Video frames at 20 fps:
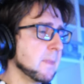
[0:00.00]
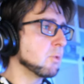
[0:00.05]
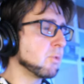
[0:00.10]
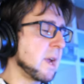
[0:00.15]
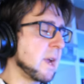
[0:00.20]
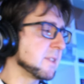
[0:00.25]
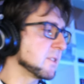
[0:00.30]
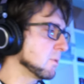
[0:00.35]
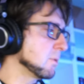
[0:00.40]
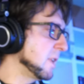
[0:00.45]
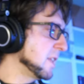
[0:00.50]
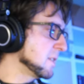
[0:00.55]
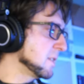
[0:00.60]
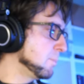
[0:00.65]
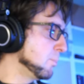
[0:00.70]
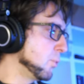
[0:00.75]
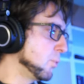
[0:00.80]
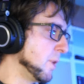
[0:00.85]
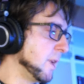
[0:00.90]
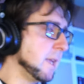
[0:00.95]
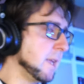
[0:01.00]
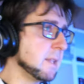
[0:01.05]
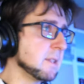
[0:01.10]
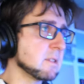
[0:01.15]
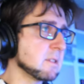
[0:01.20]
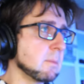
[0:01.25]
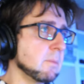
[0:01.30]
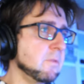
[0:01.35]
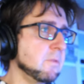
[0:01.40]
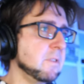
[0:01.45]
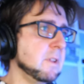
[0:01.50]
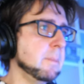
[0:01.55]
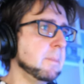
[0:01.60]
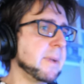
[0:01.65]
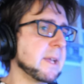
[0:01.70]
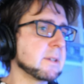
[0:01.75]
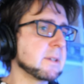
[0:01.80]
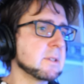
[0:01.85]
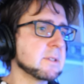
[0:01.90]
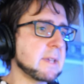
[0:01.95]
Right, so let's bring in some fill
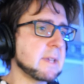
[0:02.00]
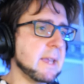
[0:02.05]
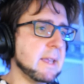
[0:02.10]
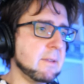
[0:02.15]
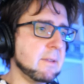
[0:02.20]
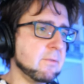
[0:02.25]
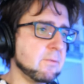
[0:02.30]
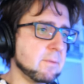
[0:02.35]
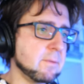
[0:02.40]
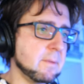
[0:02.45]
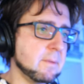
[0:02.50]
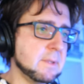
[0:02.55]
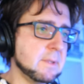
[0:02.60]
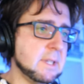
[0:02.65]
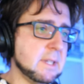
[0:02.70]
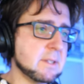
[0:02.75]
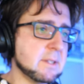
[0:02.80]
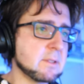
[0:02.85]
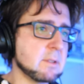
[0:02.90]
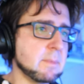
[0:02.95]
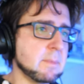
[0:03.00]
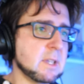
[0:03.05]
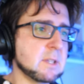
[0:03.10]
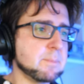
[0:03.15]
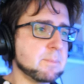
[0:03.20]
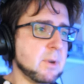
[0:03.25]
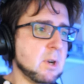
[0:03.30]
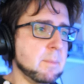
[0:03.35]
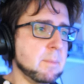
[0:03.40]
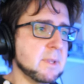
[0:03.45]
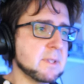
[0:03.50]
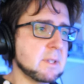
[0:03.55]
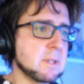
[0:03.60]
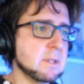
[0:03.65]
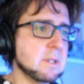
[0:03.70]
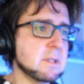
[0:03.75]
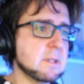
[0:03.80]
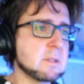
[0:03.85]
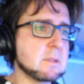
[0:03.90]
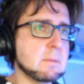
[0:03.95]
patterns. I did some experiments. I
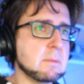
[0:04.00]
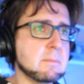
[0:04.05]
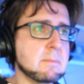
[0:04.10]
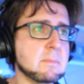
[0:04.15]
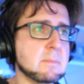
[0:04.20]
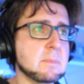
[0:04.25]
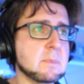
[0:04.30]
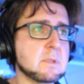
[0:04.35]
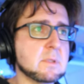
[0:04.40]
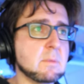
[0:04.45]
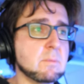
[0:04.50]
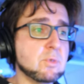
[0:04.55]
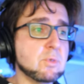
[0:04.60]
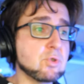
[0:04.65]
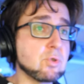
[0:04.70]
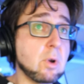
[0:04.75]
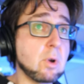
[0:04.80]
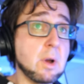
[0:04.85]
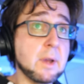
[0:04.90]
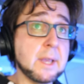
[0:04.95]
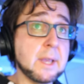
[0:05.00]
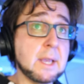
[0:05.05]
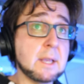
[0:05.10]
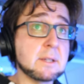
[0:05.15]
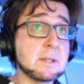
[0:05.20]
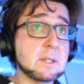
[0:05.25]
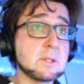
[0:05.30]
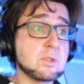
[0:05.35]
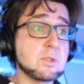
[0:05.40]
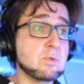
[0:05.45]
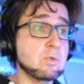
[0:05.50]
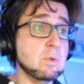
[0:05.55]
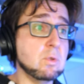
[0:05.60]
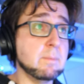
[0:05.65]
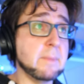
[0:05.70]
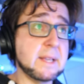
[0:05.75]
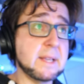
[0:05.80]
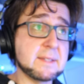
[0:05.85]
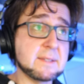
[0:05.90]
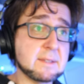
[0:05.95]
did some drawing in that tool
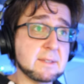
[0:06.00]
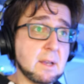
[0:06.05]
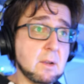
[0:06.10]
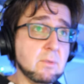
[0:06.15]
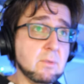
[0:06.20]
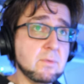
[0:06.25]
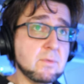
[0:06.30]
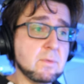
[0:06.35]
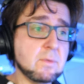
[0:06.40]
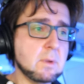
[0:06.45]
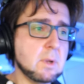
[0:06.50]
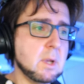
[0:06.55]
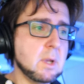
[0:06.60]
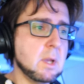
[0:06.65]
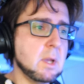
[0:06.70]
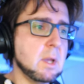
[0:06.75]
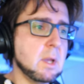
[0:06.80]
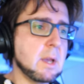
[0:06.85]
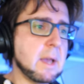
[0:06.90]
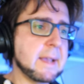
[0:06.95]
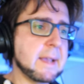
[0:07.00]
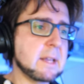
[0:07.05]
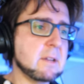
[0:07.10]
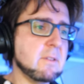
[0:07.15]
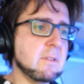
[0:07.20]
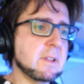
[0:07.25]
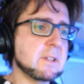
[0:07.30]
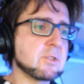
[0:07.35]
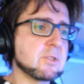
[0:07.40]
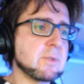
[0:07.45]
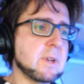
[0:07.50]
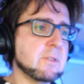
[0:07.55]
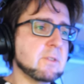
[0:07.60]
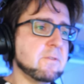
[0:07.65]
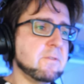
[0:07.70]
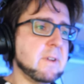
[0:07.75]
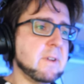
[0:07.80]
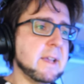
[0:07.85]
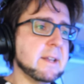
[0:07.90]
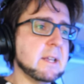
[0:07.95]
myself. I kind of like tried to
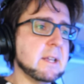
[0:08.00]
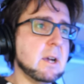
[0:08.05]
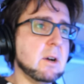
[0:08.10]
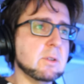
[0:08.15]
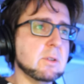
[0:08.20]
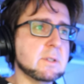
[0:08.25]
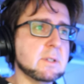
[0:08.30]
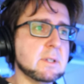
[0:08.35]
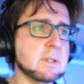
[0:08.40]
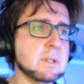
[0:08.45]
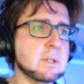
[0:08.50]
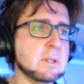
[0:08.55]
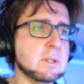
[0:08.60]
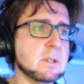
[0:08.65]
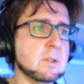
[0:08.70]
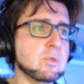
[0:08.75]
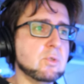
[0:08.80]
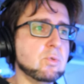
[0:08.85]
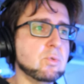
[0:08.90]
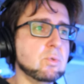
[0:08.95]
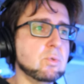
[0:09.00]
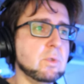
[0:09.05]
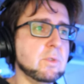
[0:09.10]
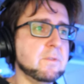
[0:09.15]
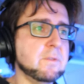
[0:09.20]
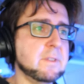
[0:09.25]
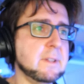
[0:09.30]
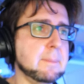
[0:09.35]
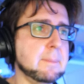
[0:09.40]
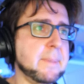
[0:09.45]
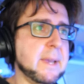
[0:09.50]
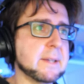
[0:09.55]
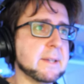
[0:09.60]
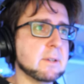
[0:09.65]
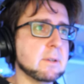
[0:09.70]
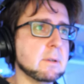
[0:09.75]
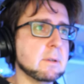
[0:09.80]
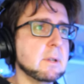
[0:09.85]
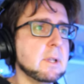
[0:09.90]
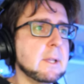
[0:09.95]
find out a cool fill
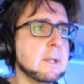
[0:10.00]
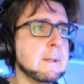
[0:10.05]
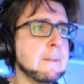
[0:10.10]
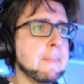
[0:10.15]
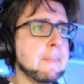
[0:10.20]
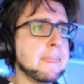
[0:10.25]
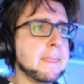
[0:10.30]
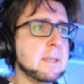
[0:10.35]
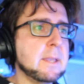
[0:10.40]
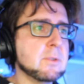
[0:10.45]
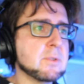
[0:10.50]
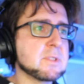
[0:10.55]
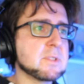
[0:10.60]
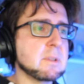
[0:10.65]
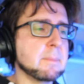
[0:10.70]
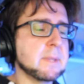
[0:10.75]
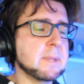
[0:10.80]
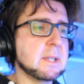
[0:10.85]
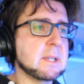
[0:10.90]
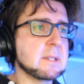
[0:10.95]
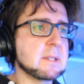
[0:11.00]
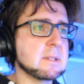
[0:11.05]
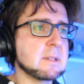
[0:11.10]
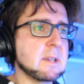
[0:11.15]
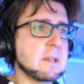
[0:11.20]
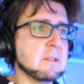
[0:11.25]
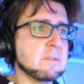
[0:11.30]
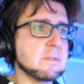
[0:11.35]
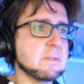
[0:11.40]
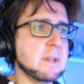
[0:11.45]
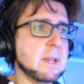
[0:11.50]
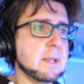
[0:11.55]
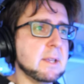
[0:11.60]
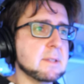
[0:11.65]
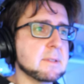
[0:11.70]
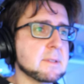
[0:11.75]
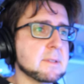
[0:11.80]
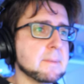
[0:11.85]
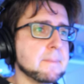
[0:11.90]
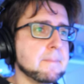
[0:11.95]
pattern. Here's something that's kind of
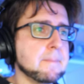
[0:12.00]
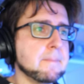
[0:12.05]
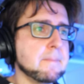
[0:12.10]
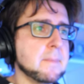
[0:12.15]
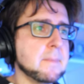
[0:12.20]
nice.